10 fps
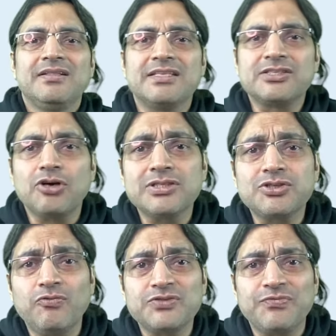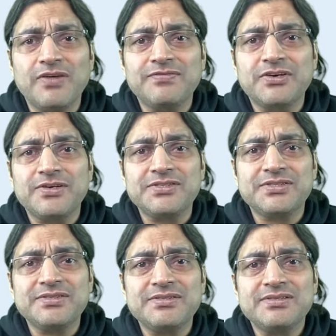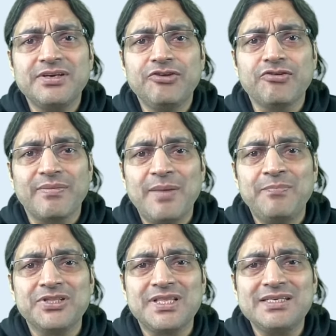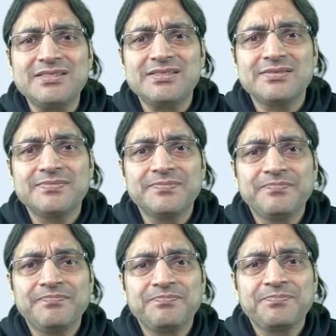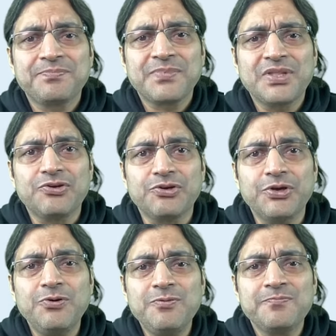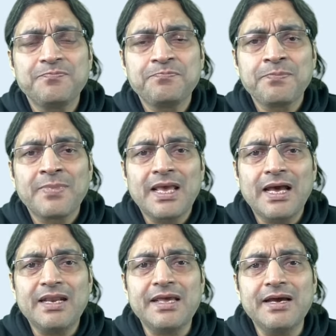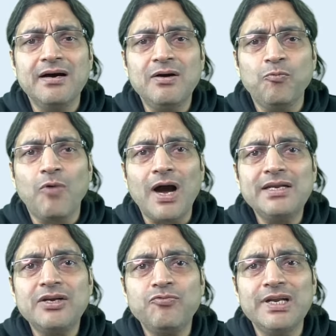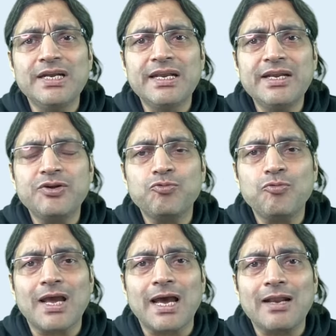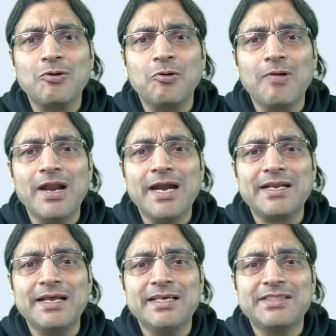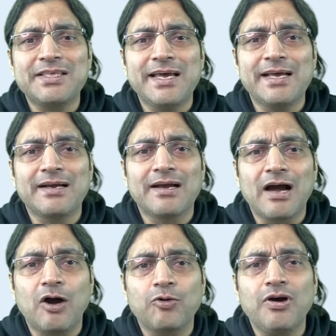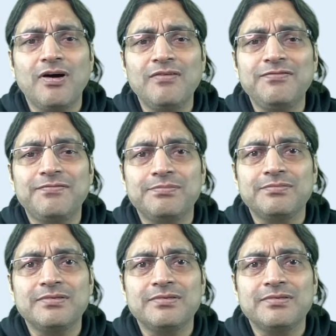this also was one of the questions. You remember this? Do you? And here, why did we need to calculate anything out of